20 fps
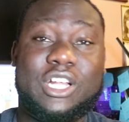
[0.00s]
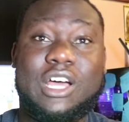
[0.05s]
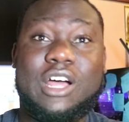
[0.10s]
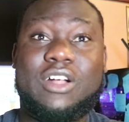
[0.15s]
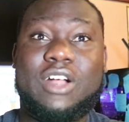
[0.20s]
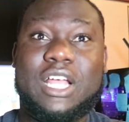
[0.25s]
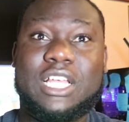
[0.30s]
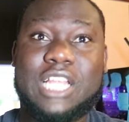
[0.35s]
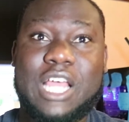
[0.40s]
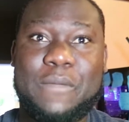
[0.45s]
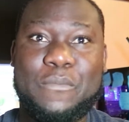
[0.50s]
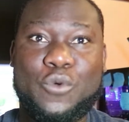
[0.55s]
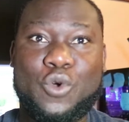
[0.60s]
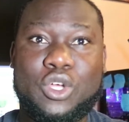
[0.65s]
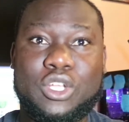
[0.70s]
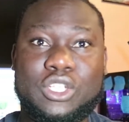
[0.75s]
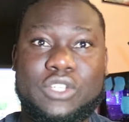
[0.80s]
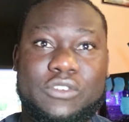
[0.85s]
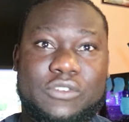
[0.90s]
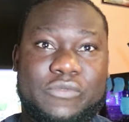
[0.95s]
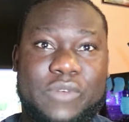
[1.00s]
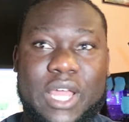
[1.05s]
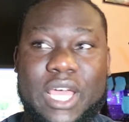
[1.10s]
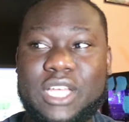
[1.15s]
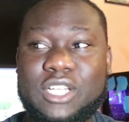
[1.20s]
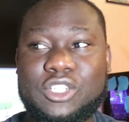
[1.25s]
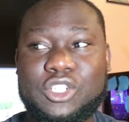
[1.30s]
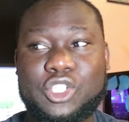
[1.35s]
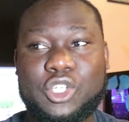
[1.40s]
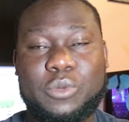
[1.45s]
Alright, I'm going to
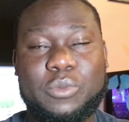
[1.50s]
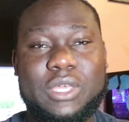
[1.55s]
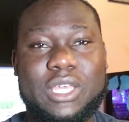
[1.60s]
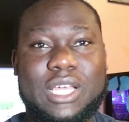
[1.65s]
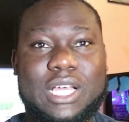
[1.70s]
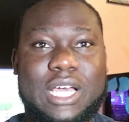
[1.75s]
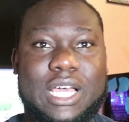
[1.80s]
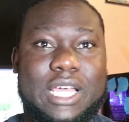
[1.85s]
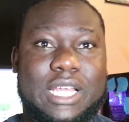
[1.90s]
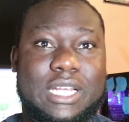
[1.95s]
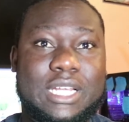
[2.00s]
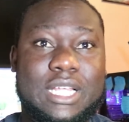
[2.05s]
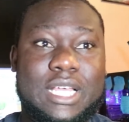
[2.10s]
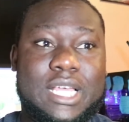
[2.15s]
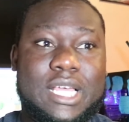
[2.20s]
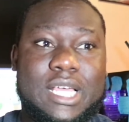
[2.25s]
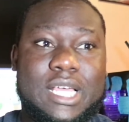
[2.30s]
fly to Jamaica in